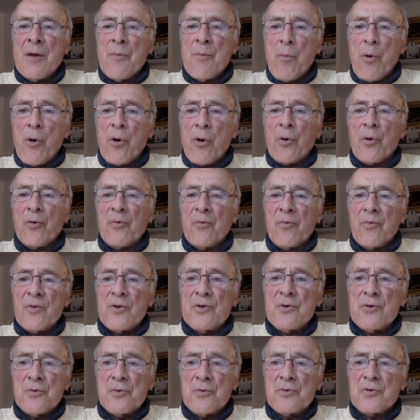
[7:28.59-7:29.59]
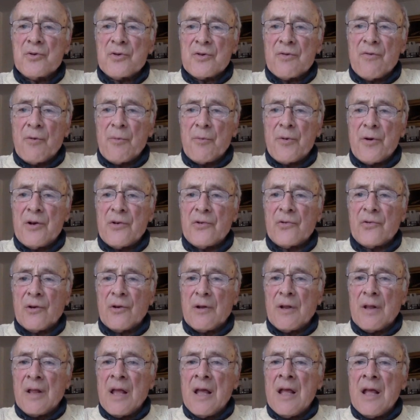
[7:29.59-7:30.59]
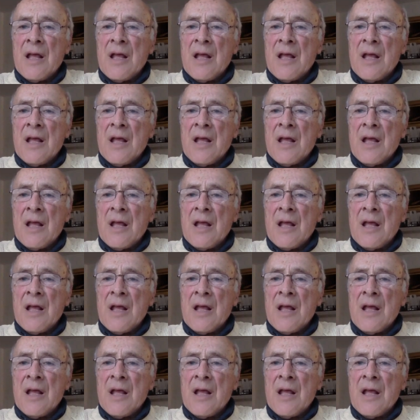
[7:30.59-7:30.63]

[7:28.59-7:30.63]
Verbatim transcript: moral views of a president